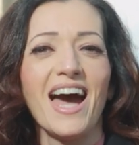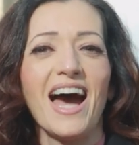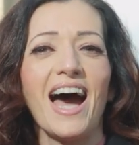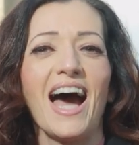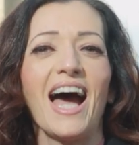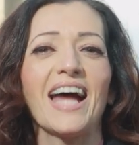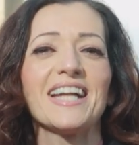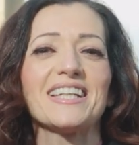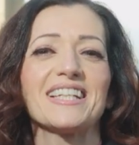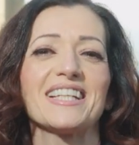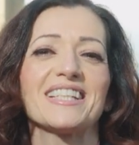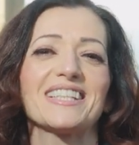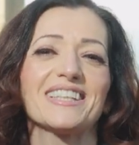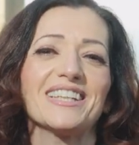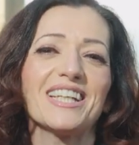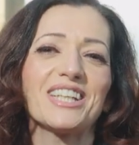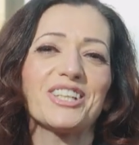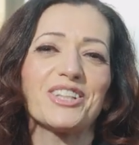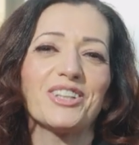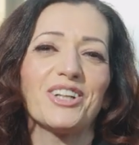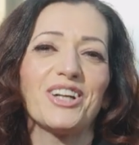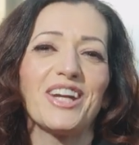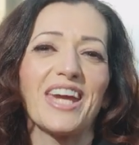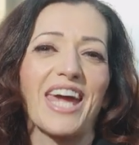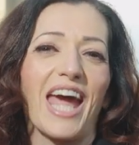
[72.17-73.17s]
and his
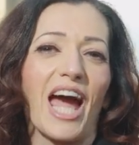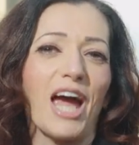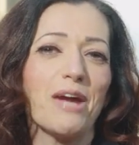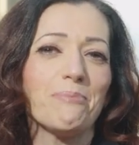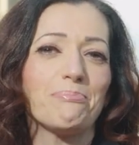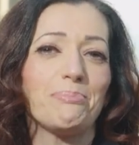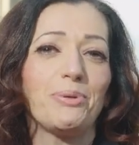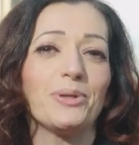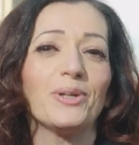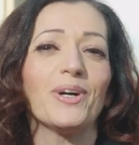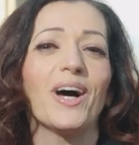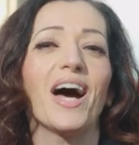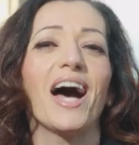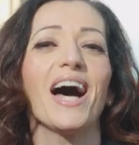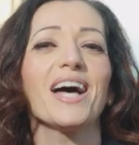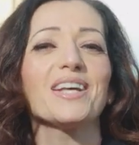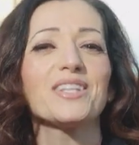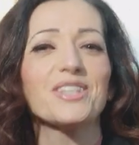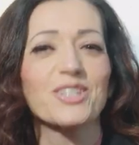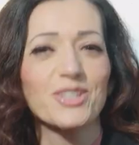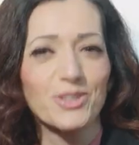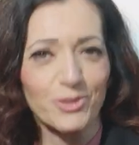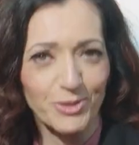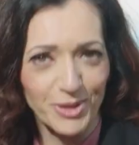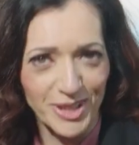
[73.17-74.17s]
literary output has
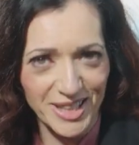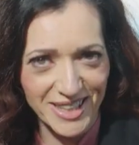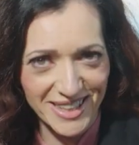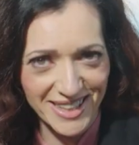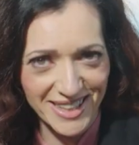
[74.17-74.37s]
soared.